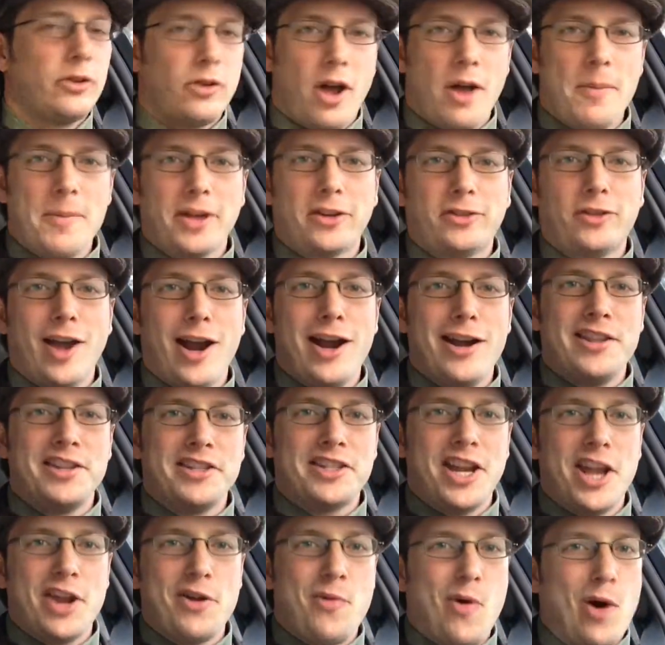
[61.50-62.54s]
So I'm excited to
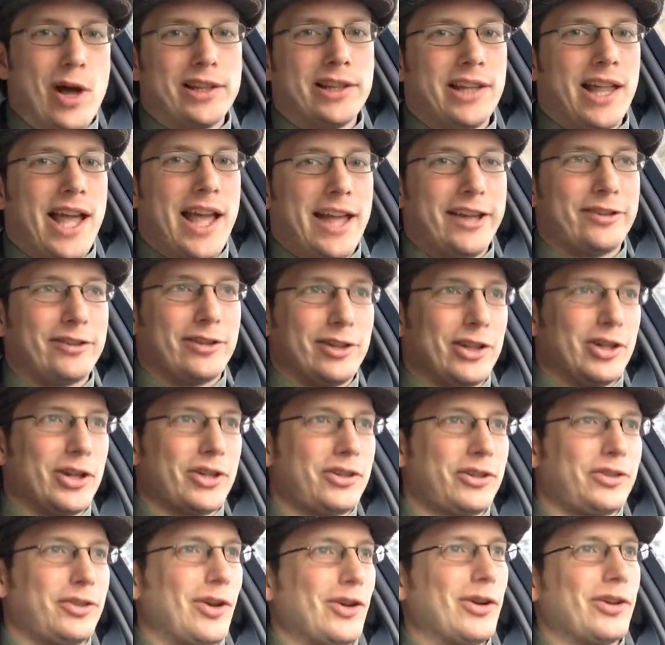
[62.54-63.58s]
take one last
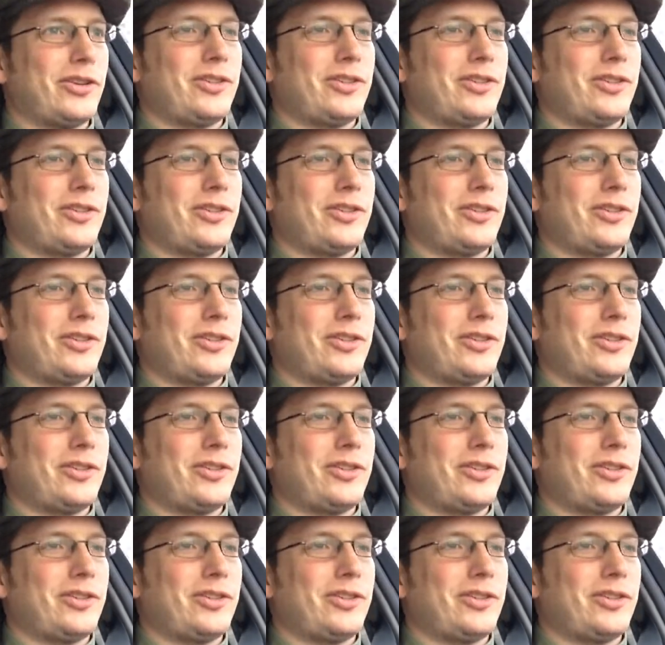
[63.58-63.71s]
look, so to